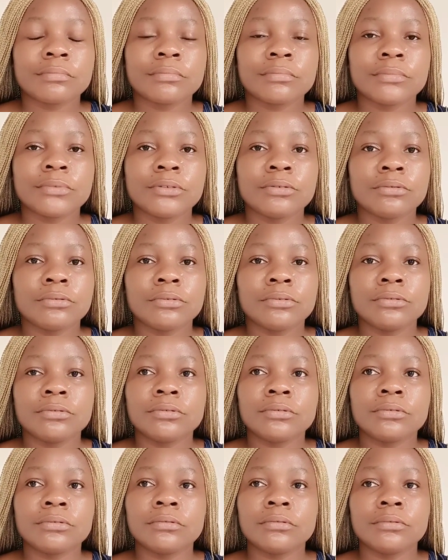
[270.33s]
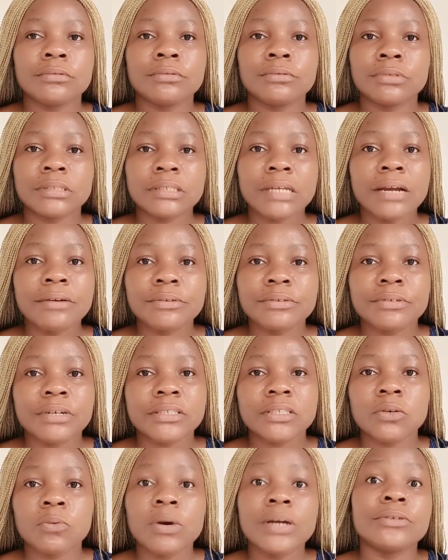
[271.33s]
no, you'll start
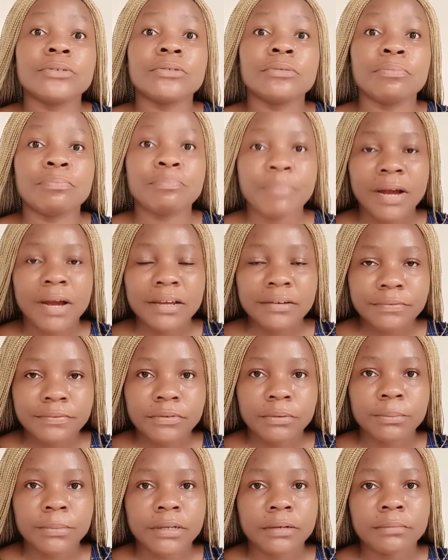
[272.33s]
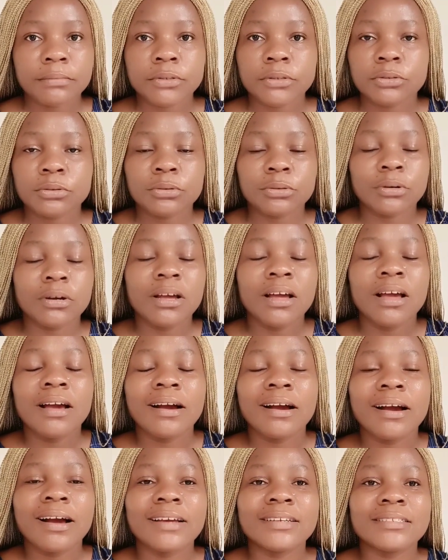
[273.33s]
regretting, why did you buy from them? So
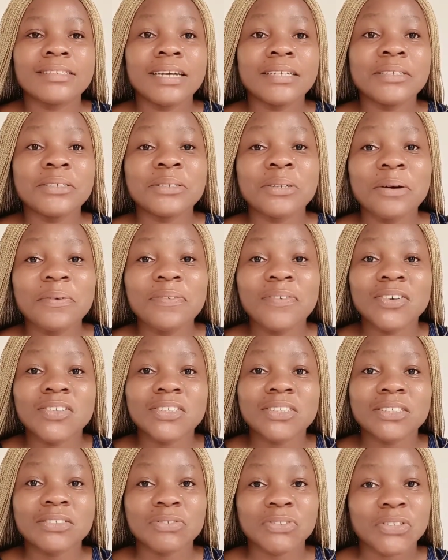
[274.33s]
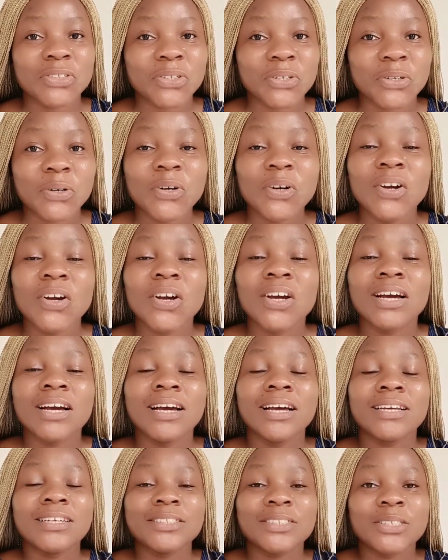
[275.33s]
guys, that is all for this video.
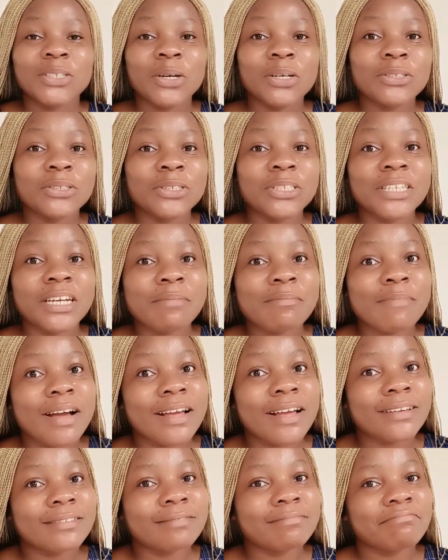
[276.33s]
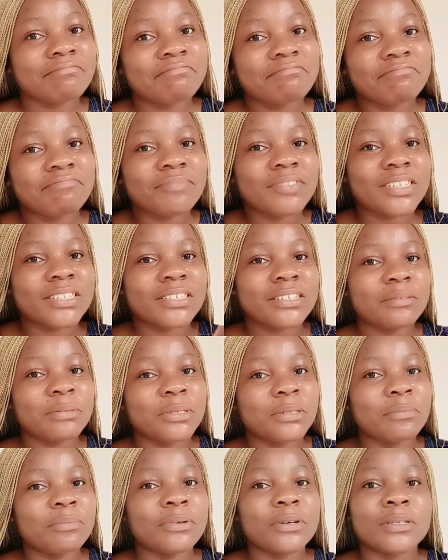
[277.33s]
So do check my
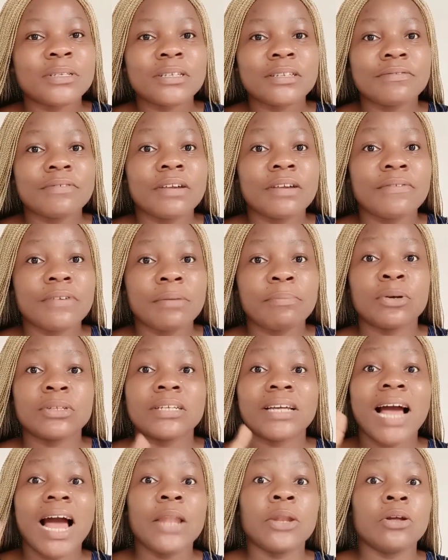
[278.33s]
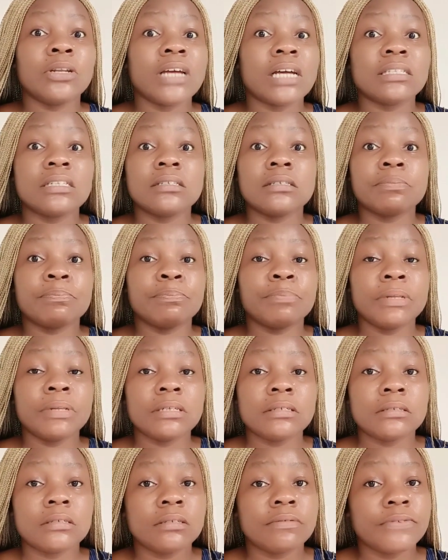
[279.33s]
description box, it's very, very important. I know that this
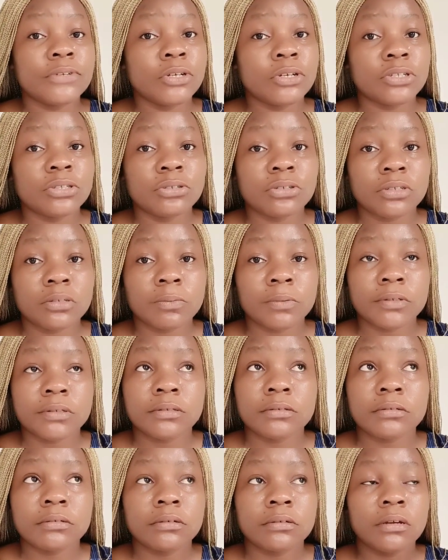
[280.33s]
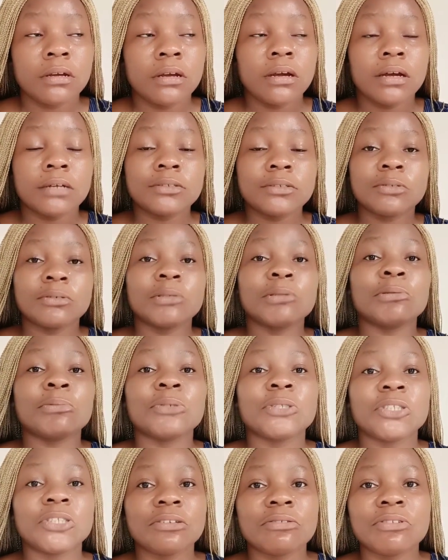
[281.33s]
video is not sponsored. Just want to be
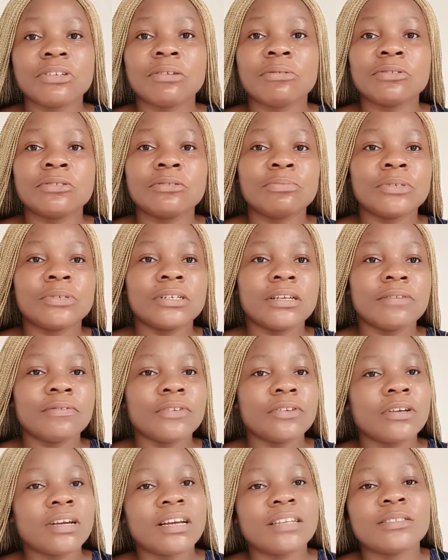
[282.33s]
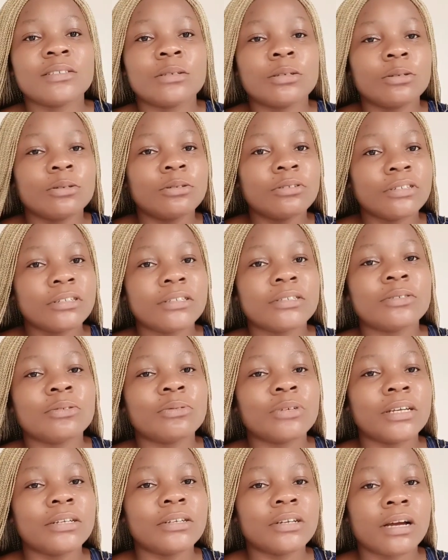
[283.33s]
sharing, I want to be giving you guys goodies
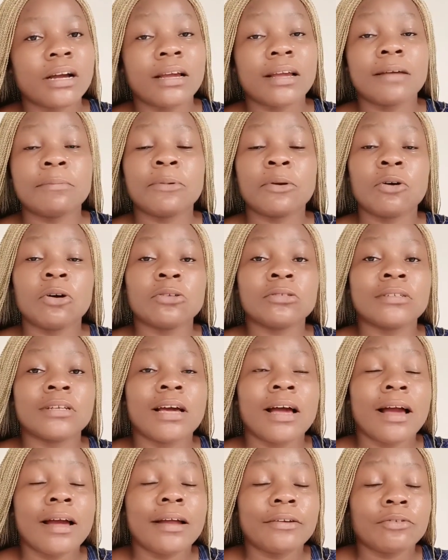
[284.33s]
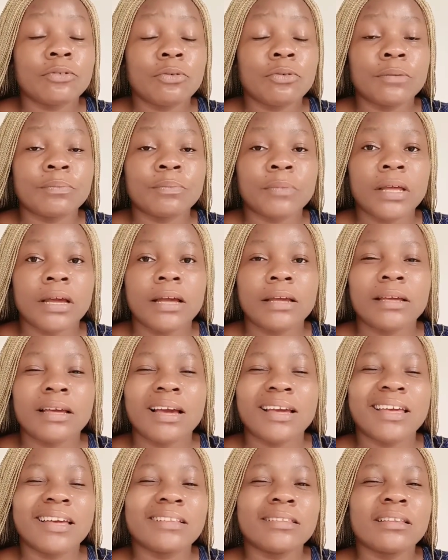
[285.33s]
where you can get, because I
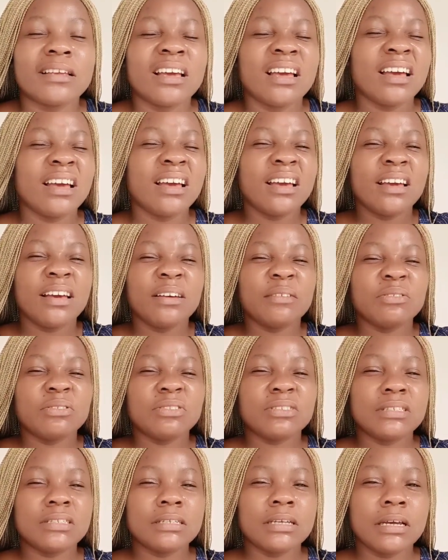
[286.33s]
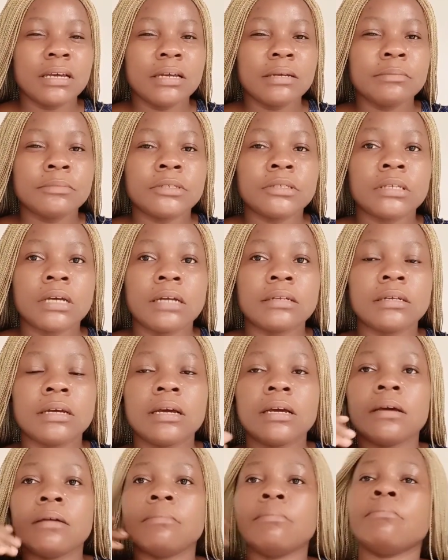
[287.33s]
get DMs
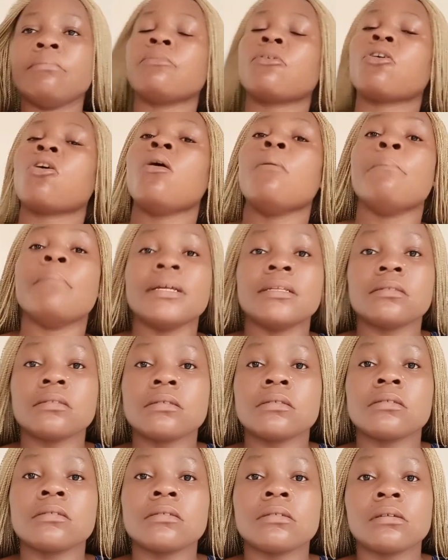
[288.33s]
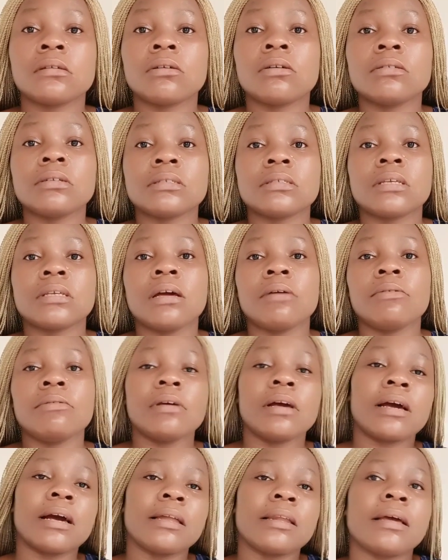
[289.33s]
and comments all the time,
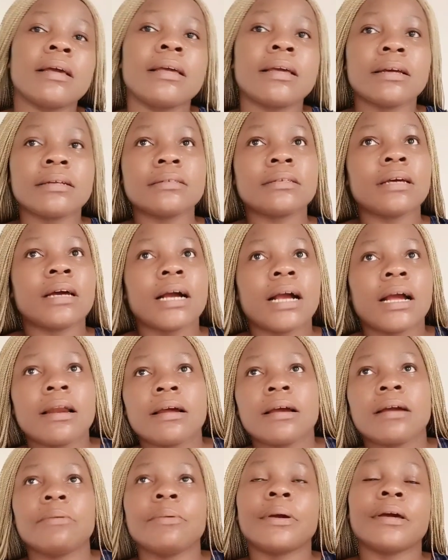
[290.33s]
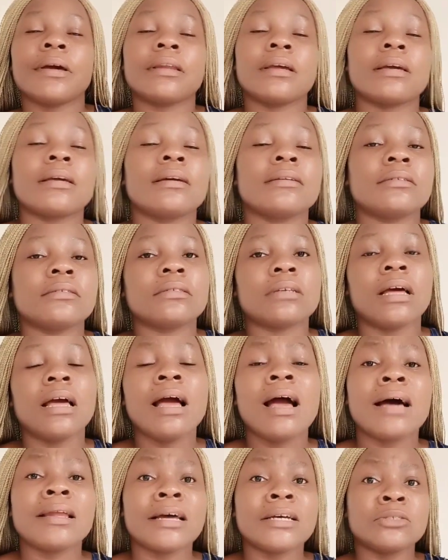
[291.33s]
where can I get Ankaraga, where can I get this?
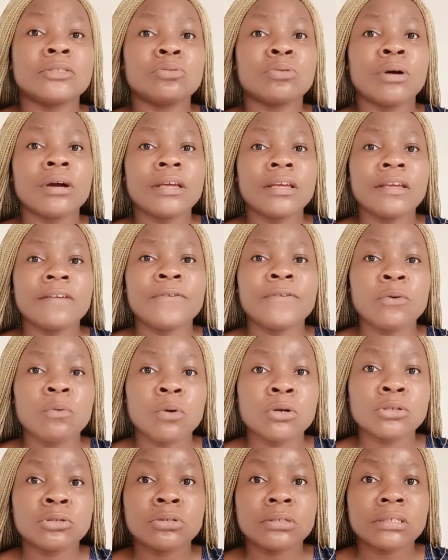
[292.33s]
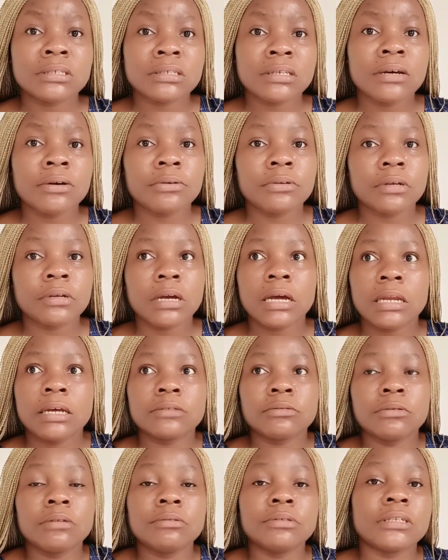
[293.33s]
And as well, if you want to sell, you can
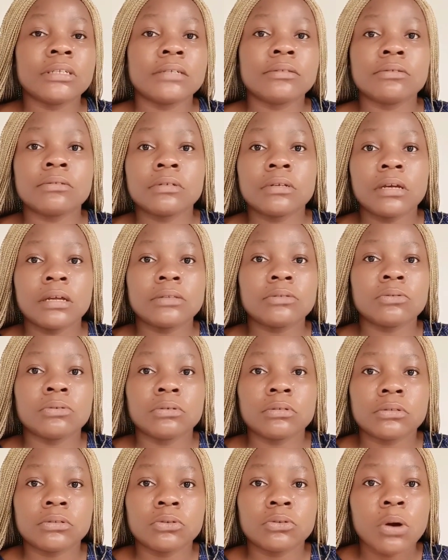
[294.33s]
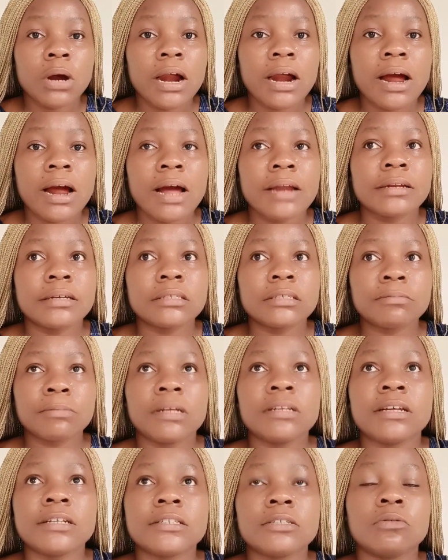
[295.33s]
as well reach out to her and
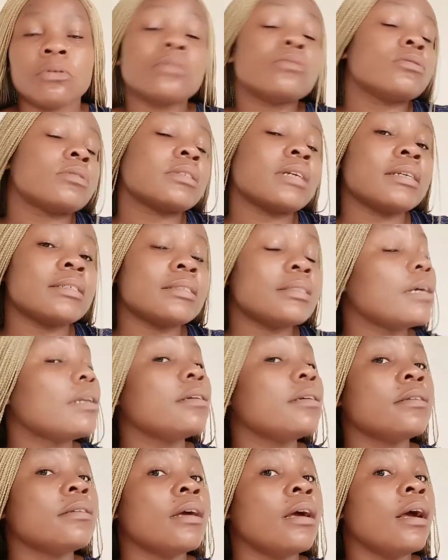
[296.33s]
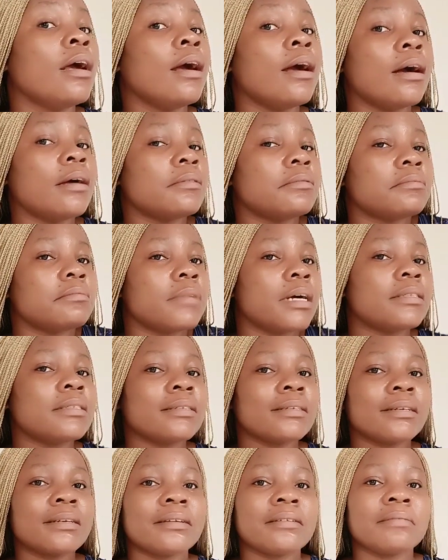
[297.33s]
explain that you want to start selling. And I
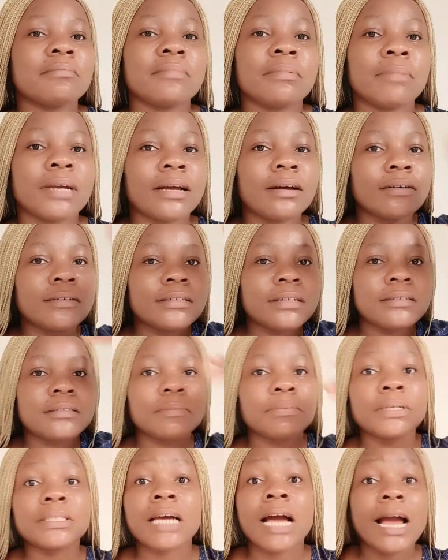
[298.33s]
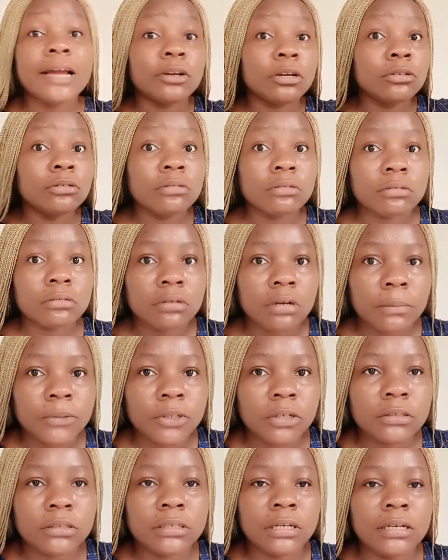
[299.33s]
think we might cut down the price. I don't know. I'm
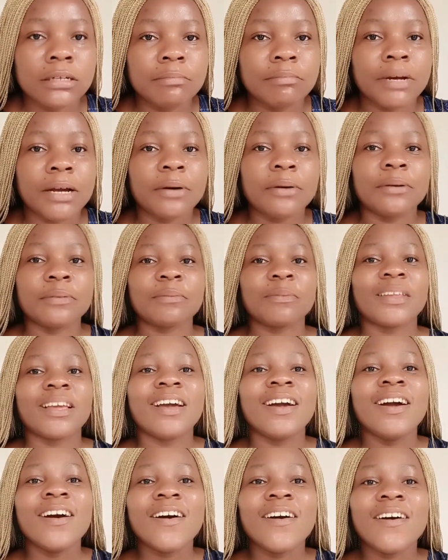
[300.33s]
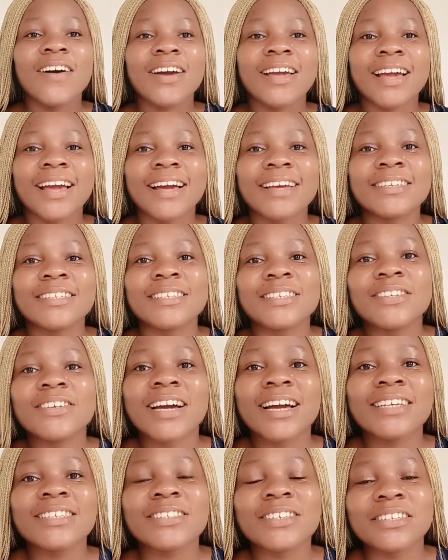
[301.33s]
just saying my own. Okay, guys. See you
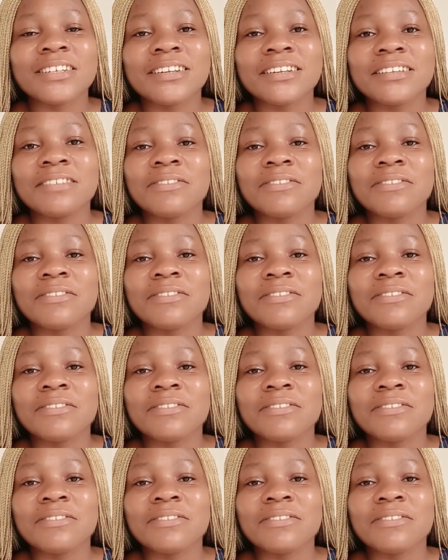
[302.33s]
guys on the next